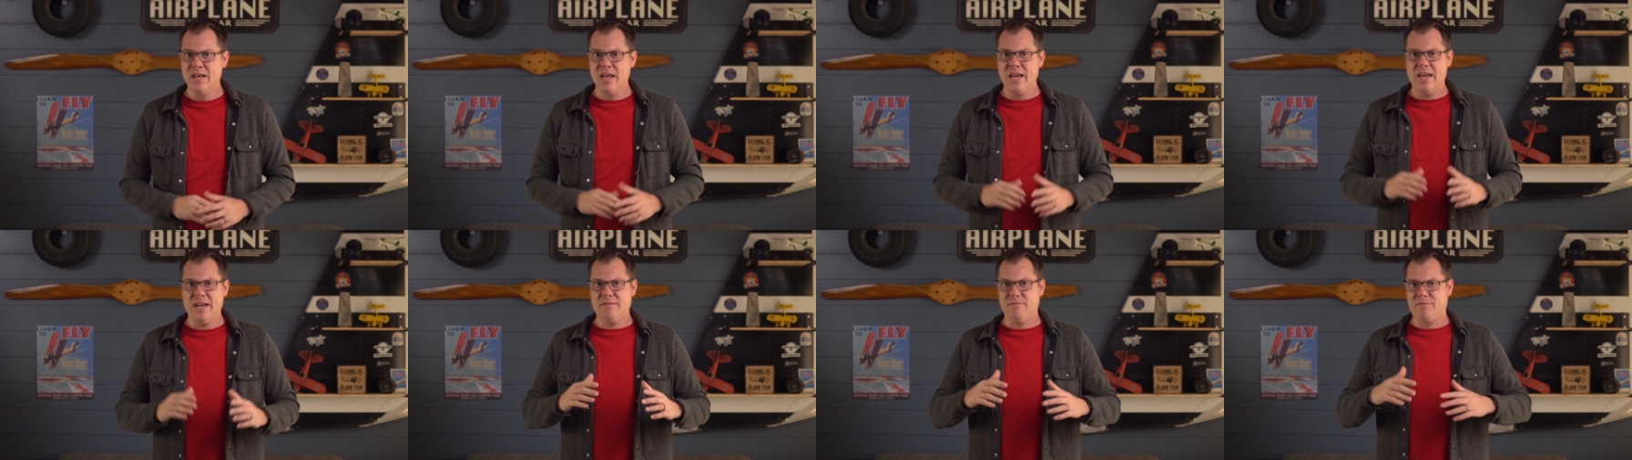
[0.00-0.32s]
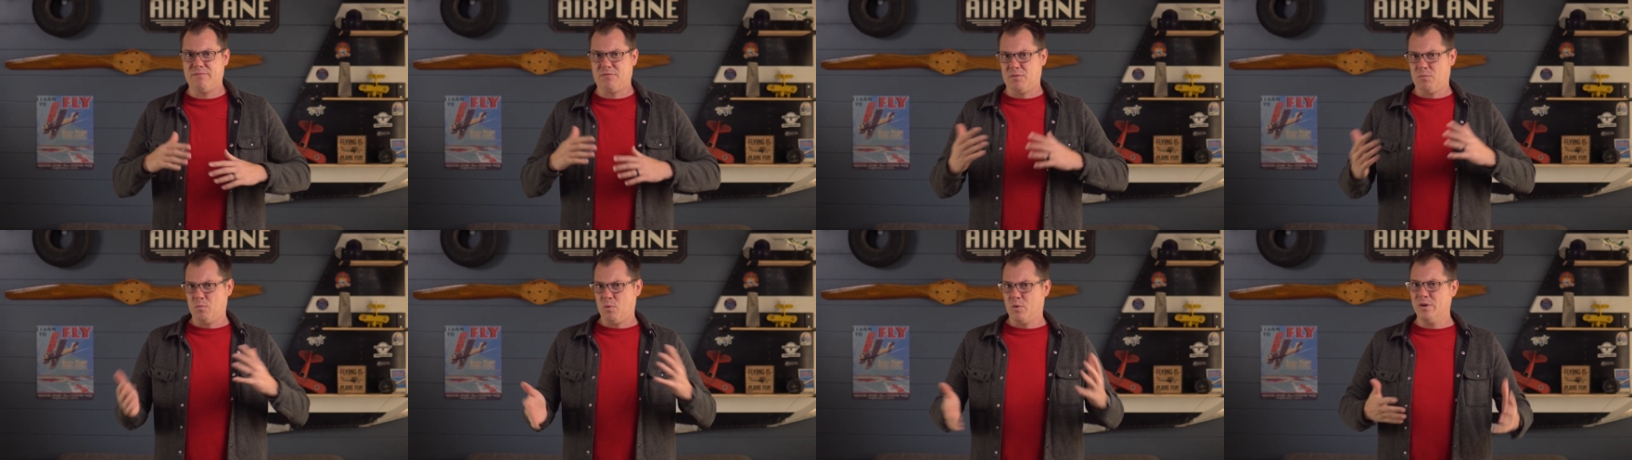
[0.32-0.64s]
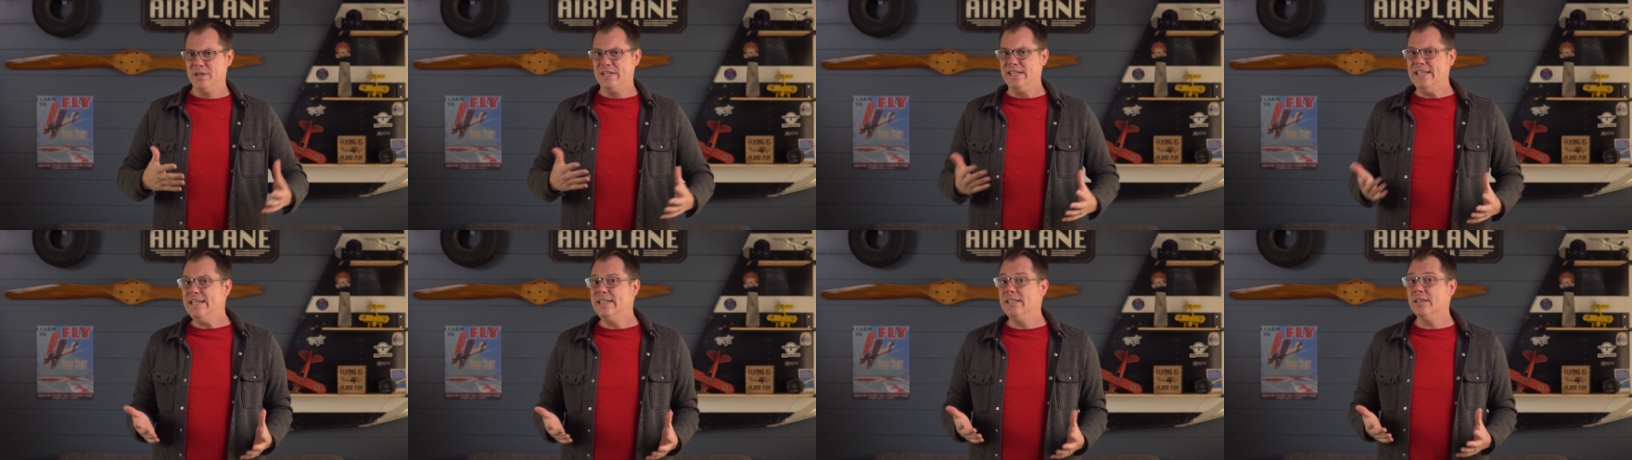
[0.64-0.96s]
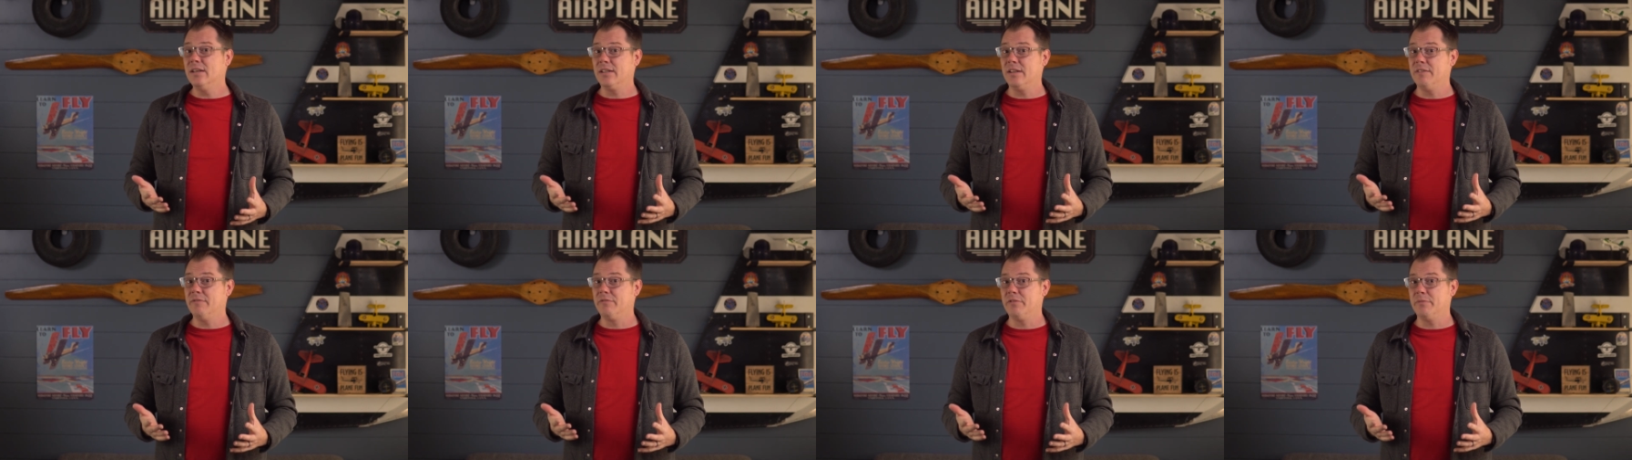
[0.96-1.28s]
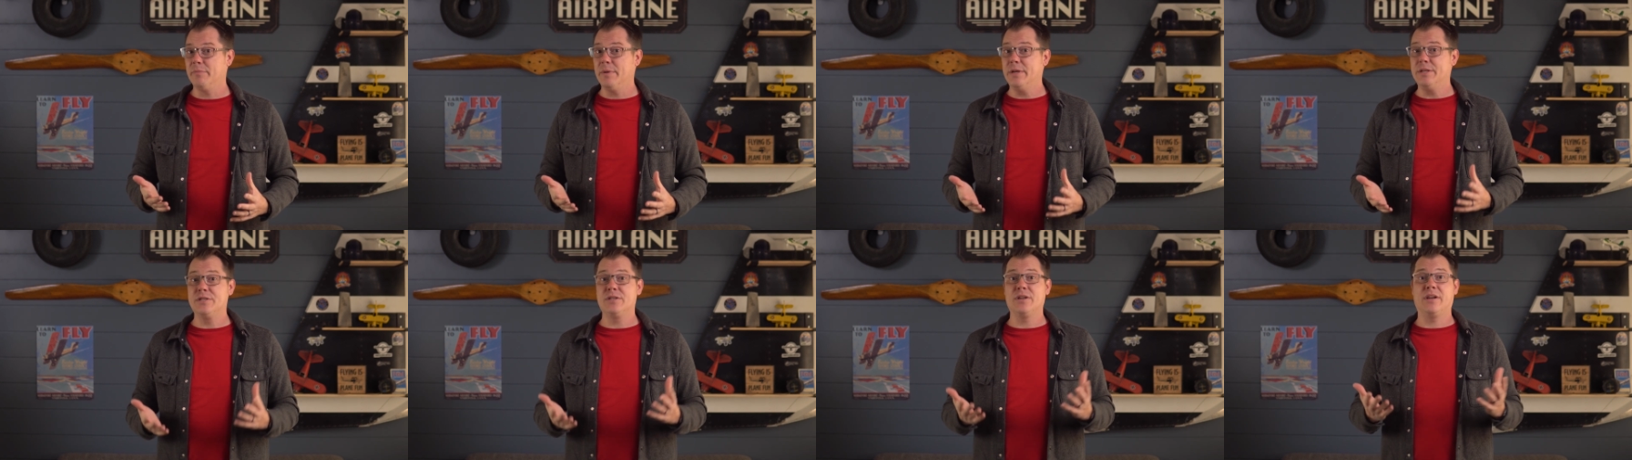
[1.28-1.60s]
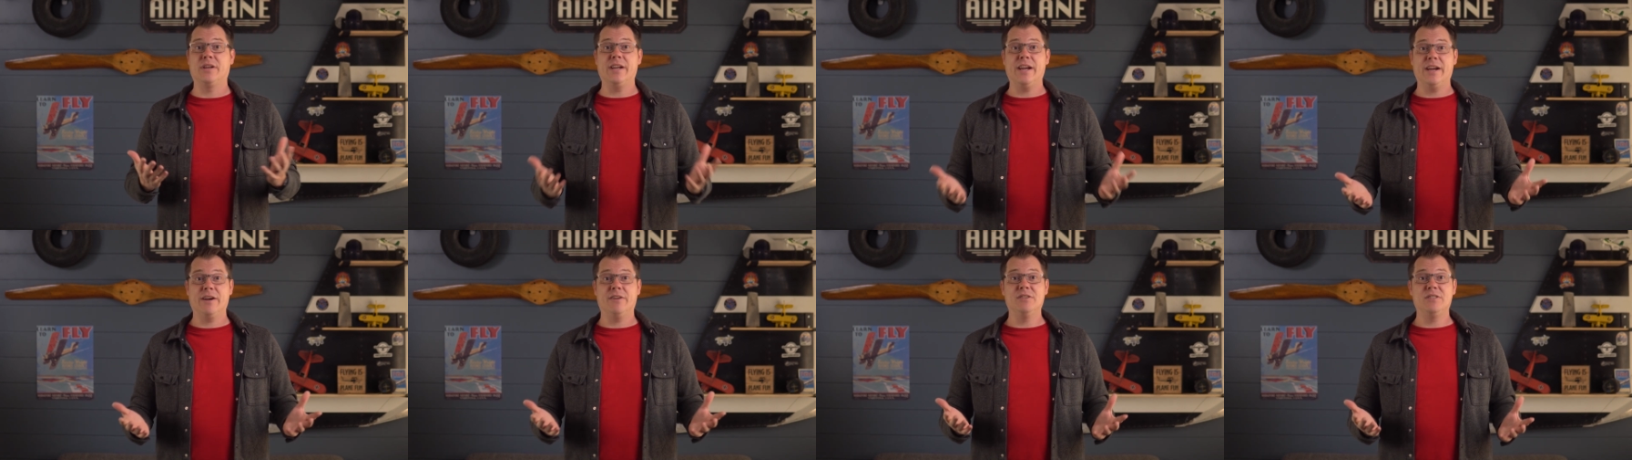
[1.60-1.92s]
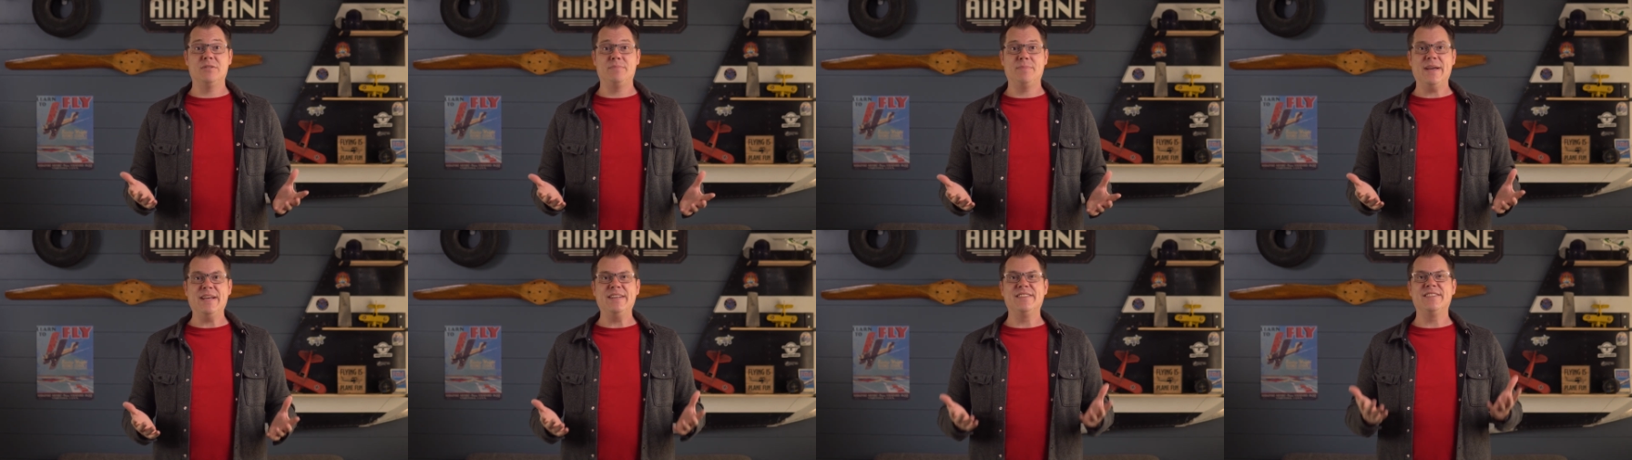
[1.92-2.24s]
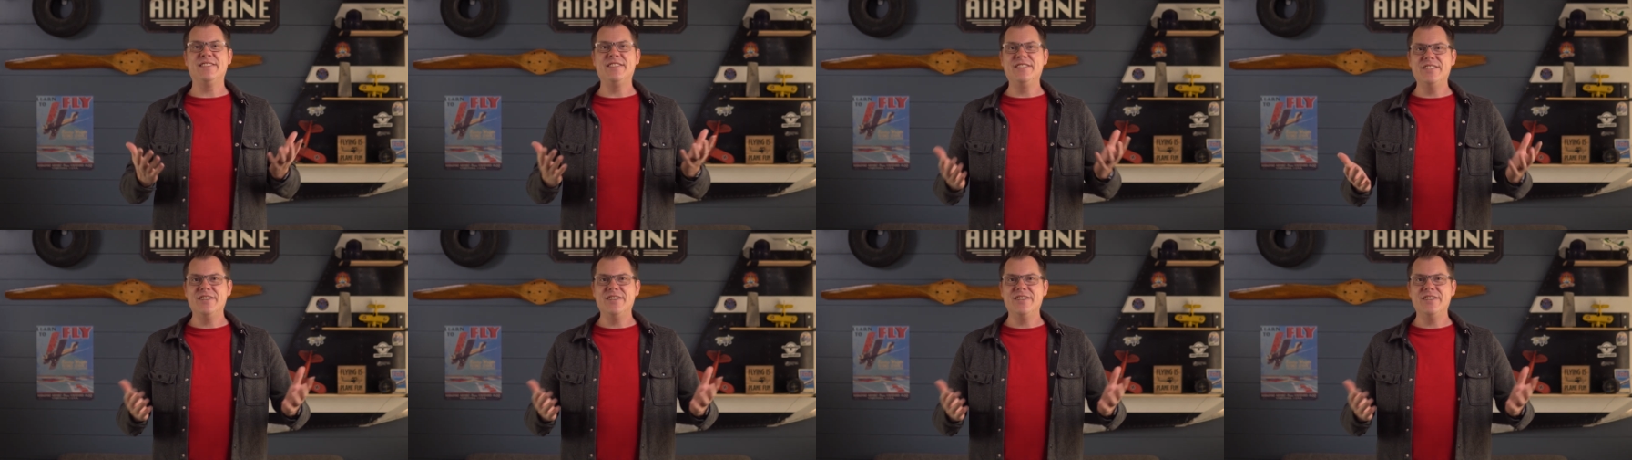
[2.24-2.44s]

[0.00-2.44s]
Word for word: And for more detailed information on airspace,